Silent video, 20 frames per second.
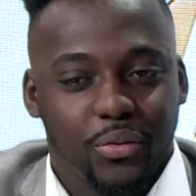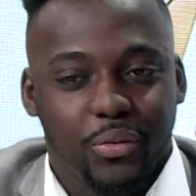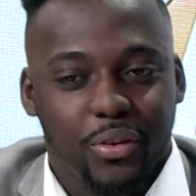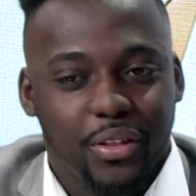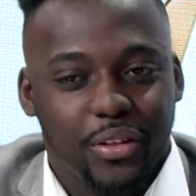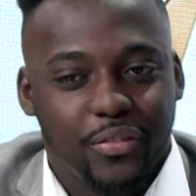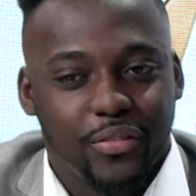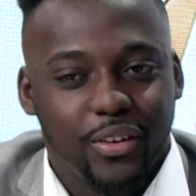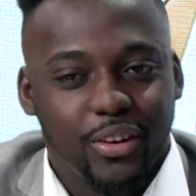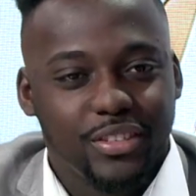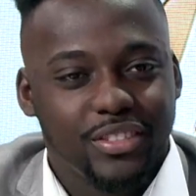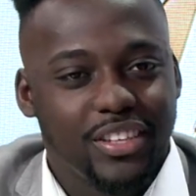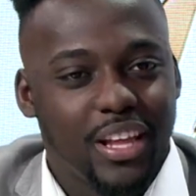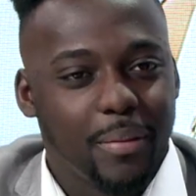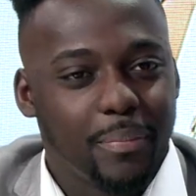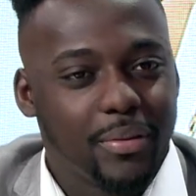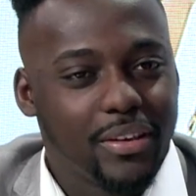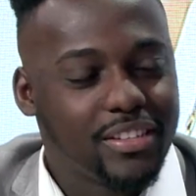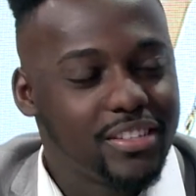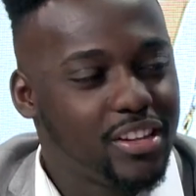Well, the first
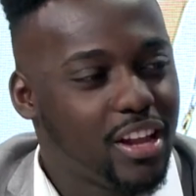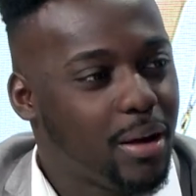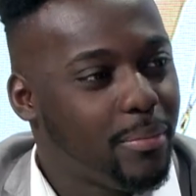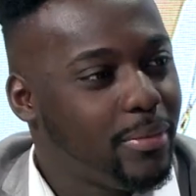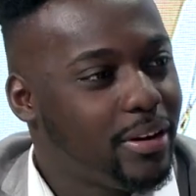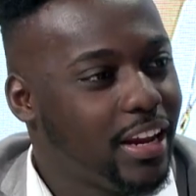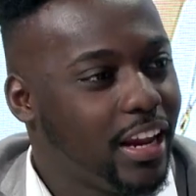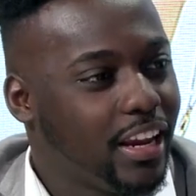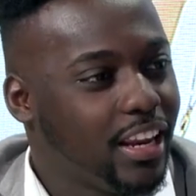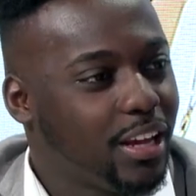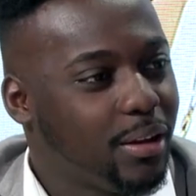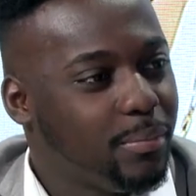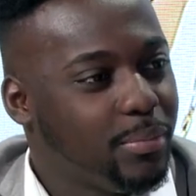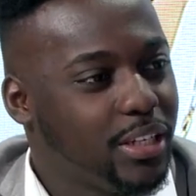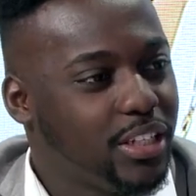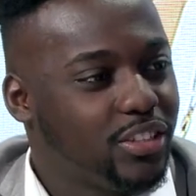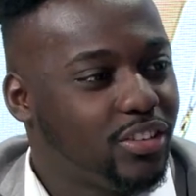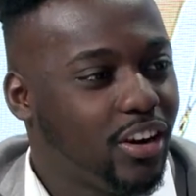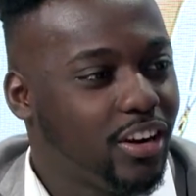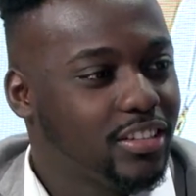step is nominating a Be
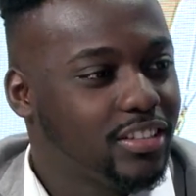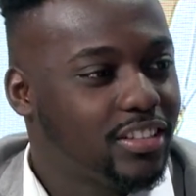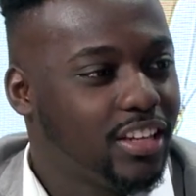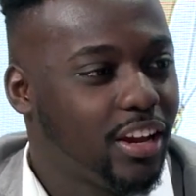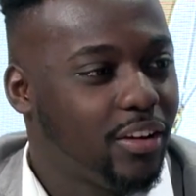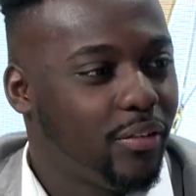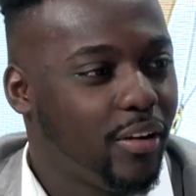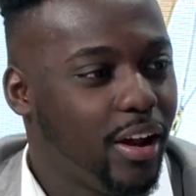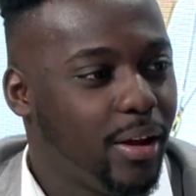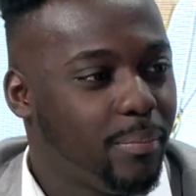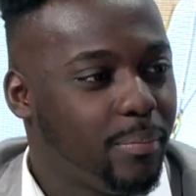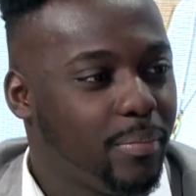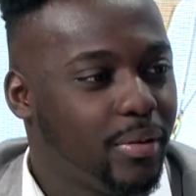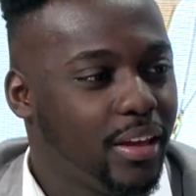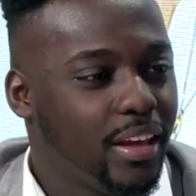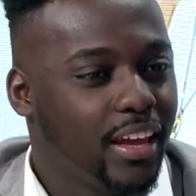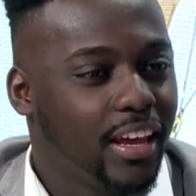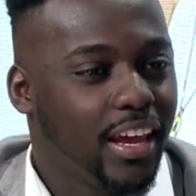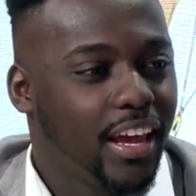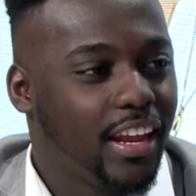Strong state rep.
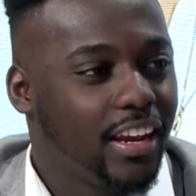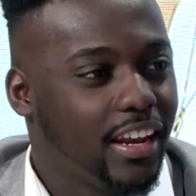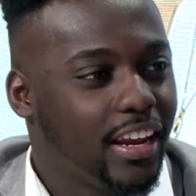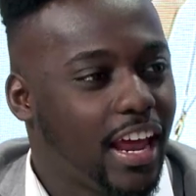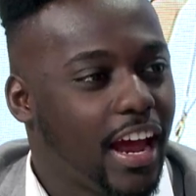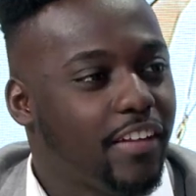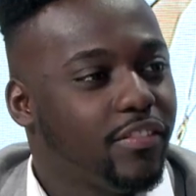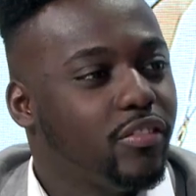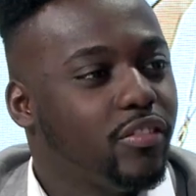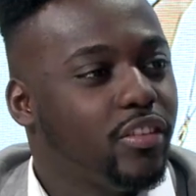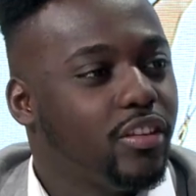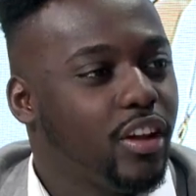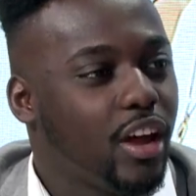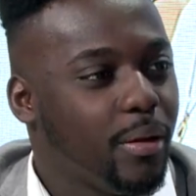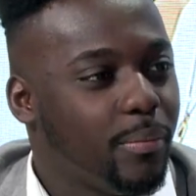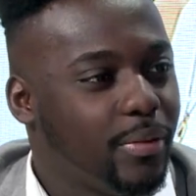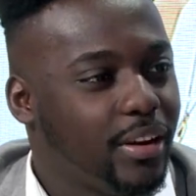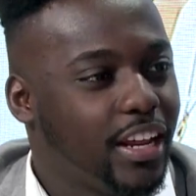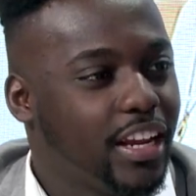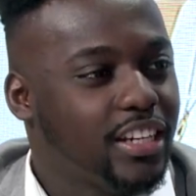And then after the
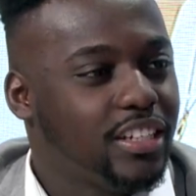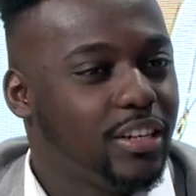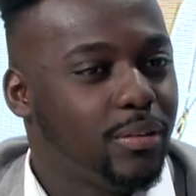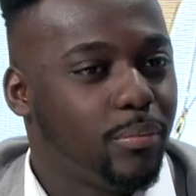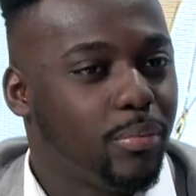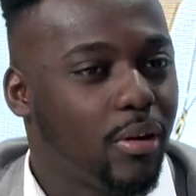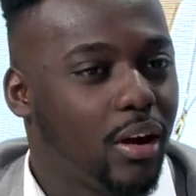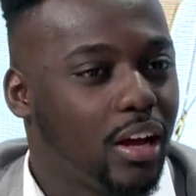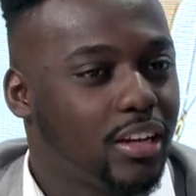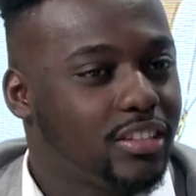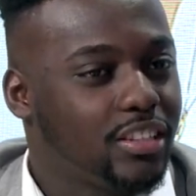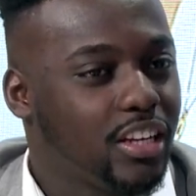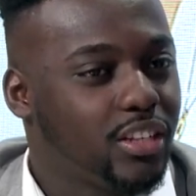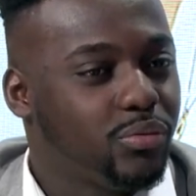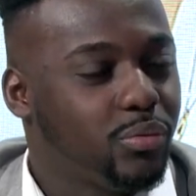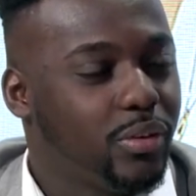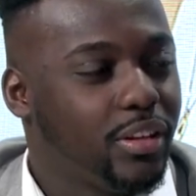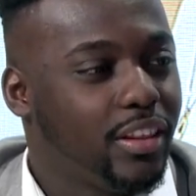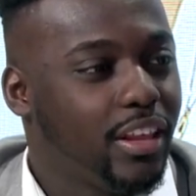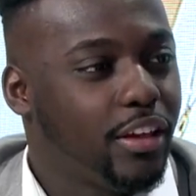nomination
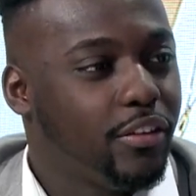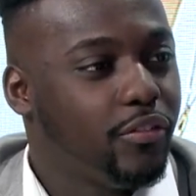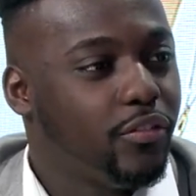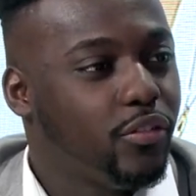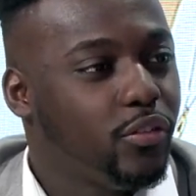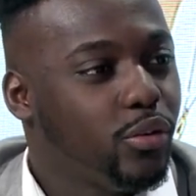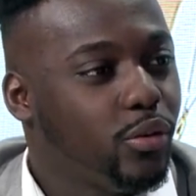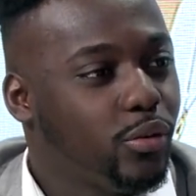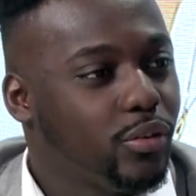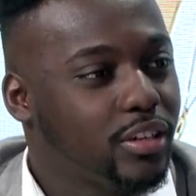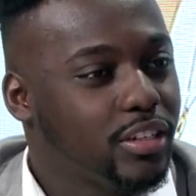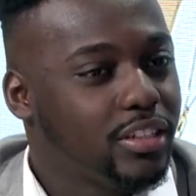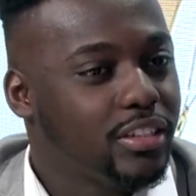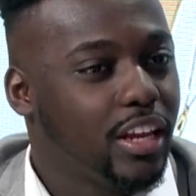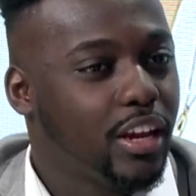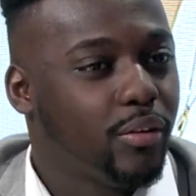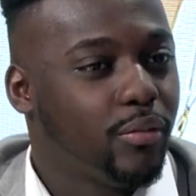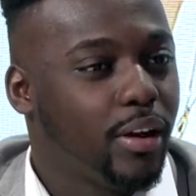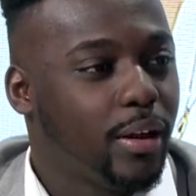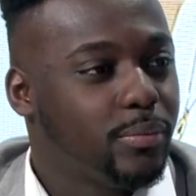process, we then fuel the
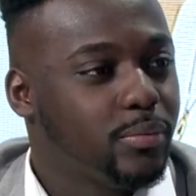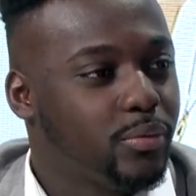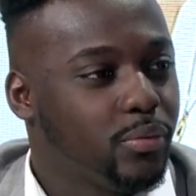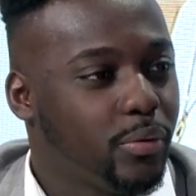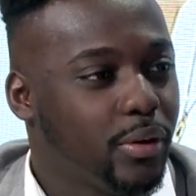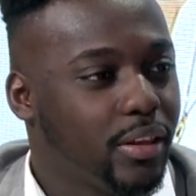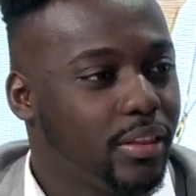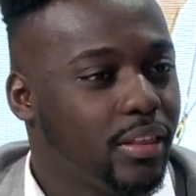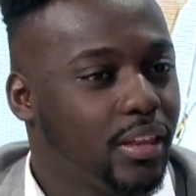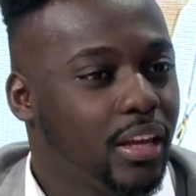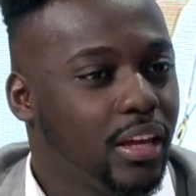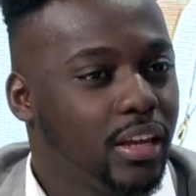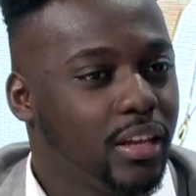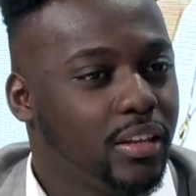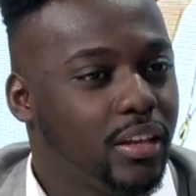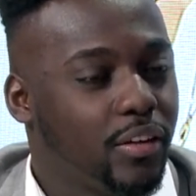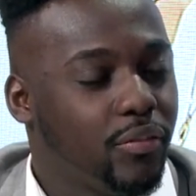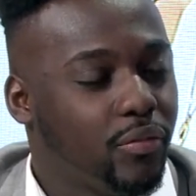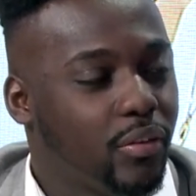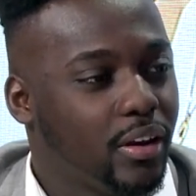state reps with
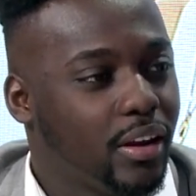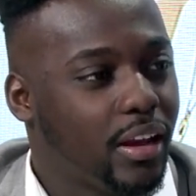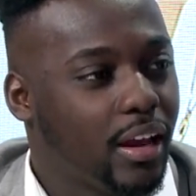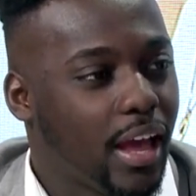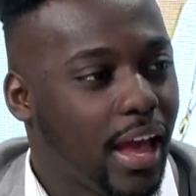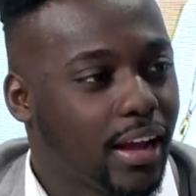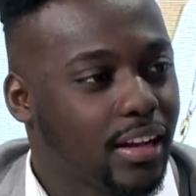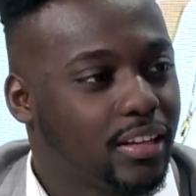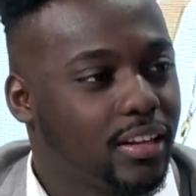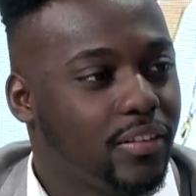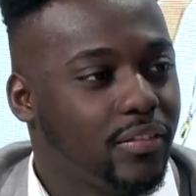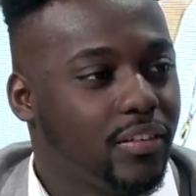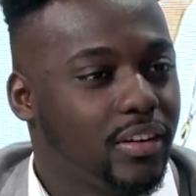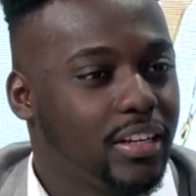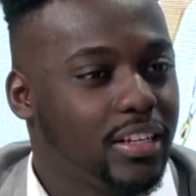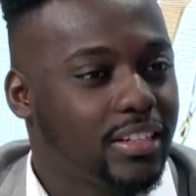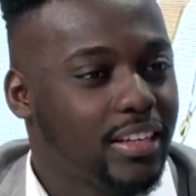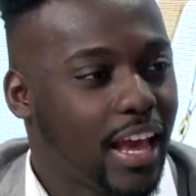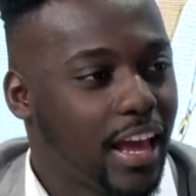different activities,